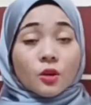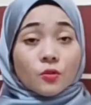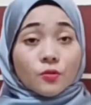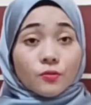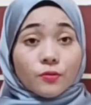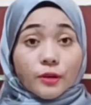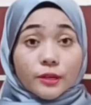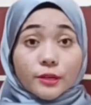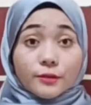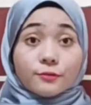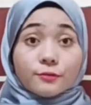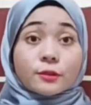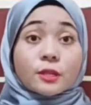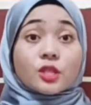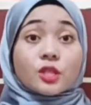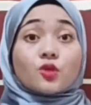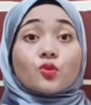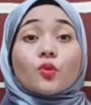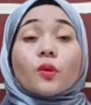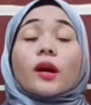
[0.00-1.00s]
For the
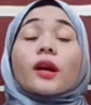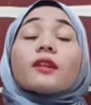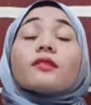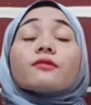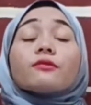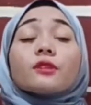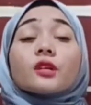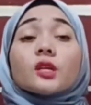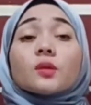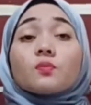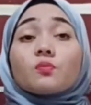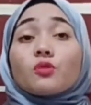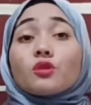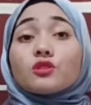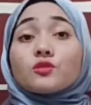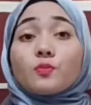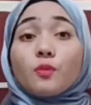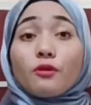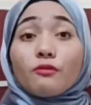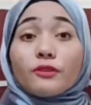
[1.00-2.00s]
first one, for the
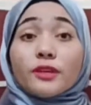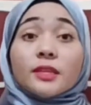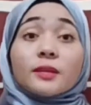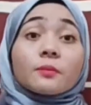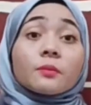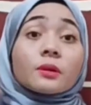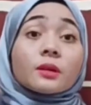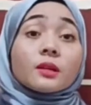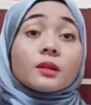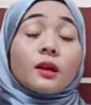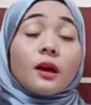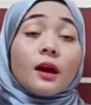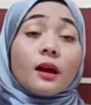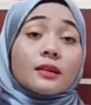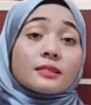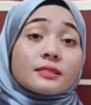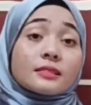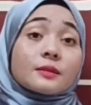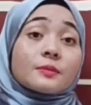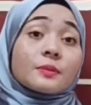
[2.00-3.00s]
most profitable
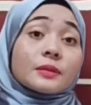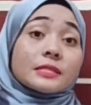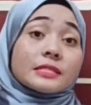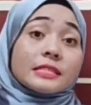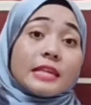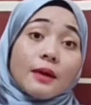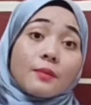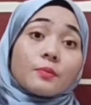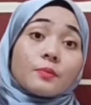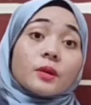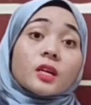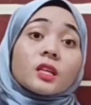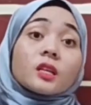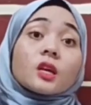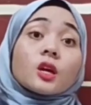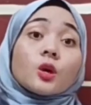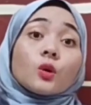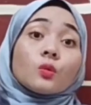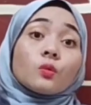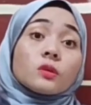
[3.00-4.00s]
customer segment,
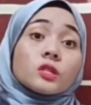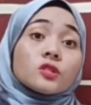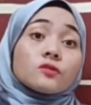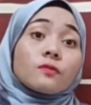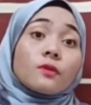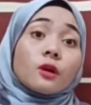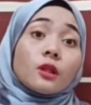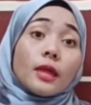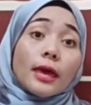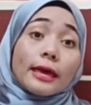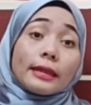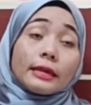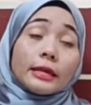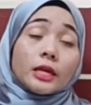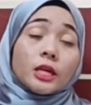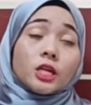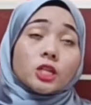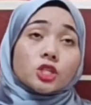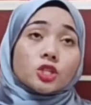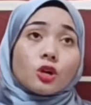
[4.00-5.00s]
which fall at
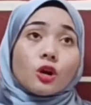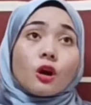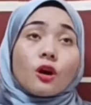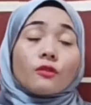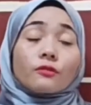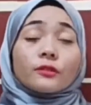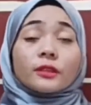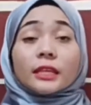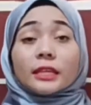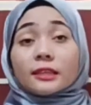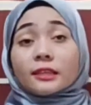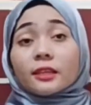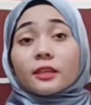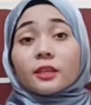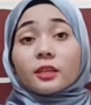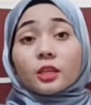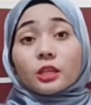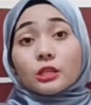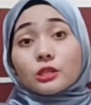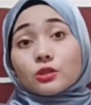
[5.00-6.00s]
age of 13
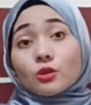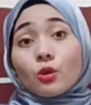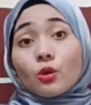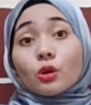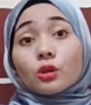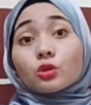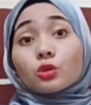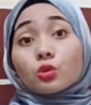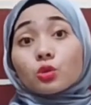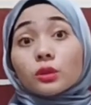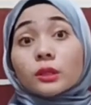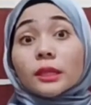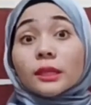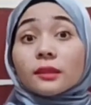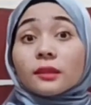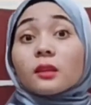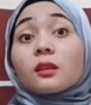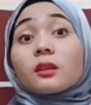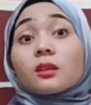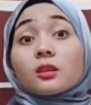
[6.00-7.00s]
years old to 30
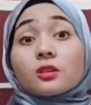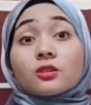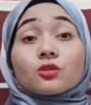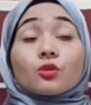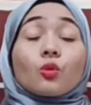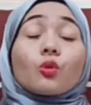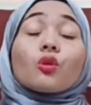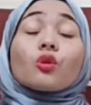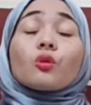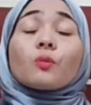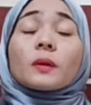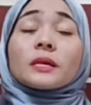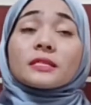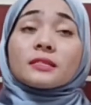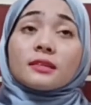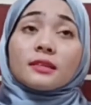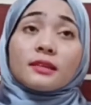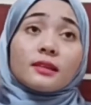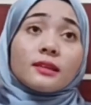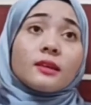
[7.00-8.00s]
years old.
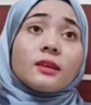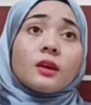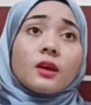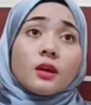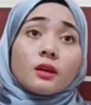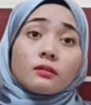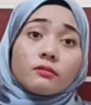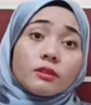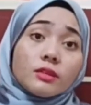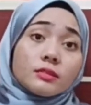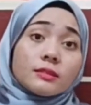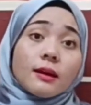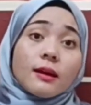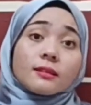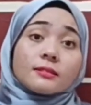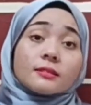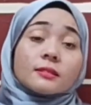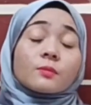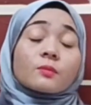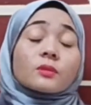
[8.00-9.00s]
Basically, this
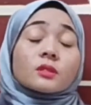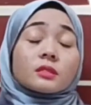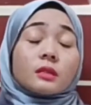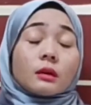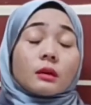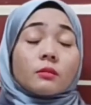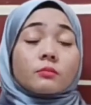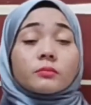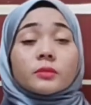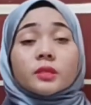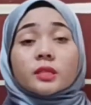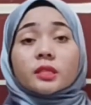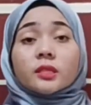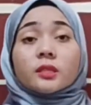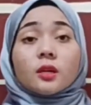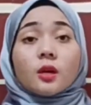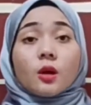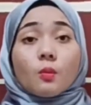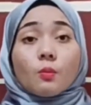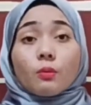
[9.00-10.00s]
customer segment
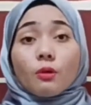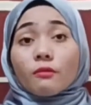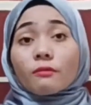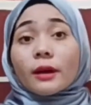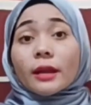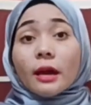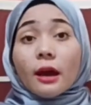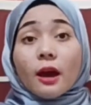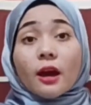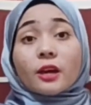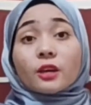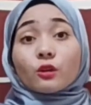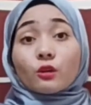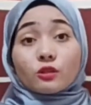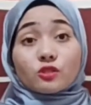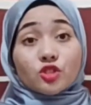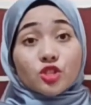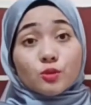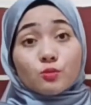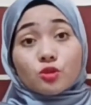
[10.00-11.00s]
provide high
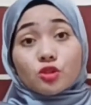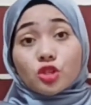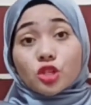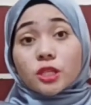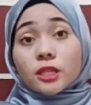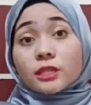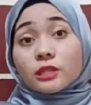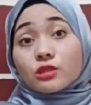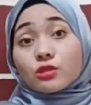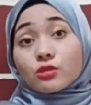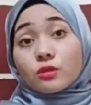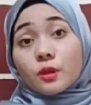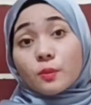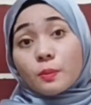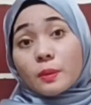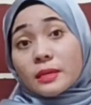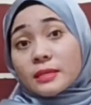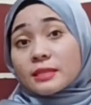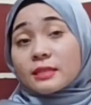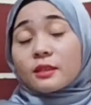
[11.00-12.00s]
contribution to the
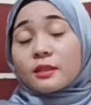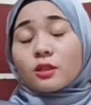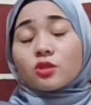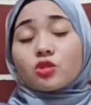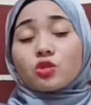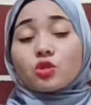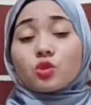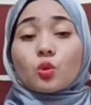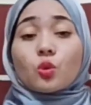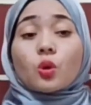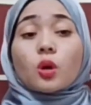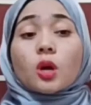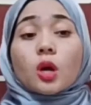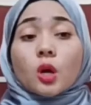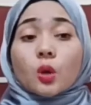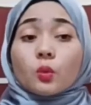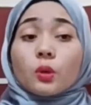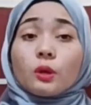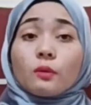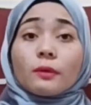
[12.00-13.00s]
business. So
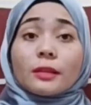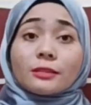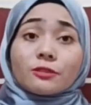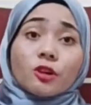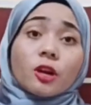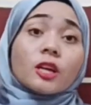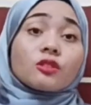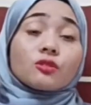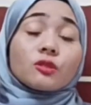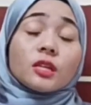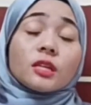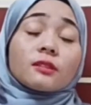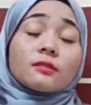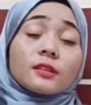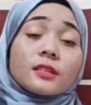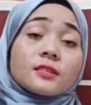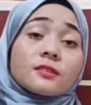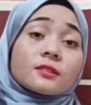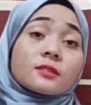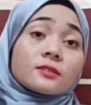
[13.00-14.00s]
we will try to
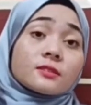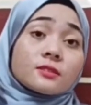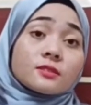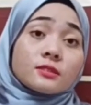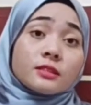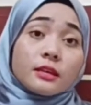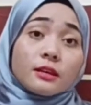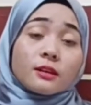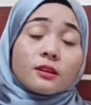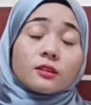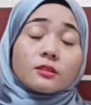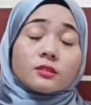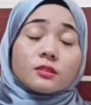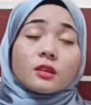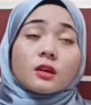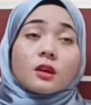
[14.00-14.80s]
increase the sales